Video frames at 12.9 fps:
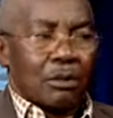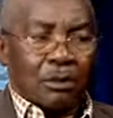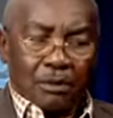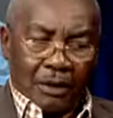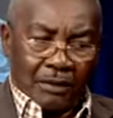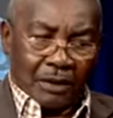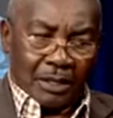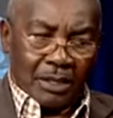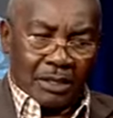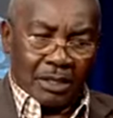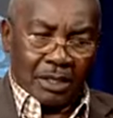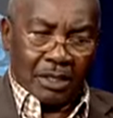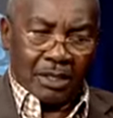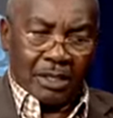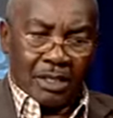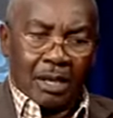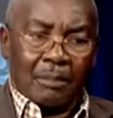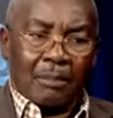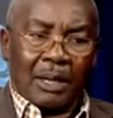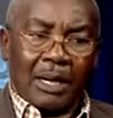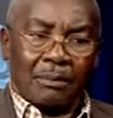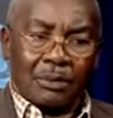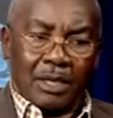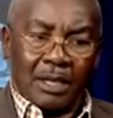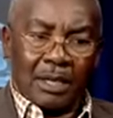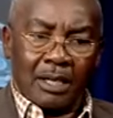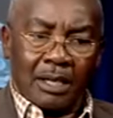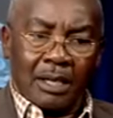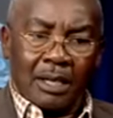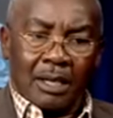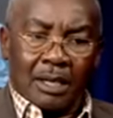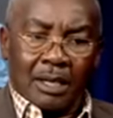So, not with 500 shillings. So I'm in agreement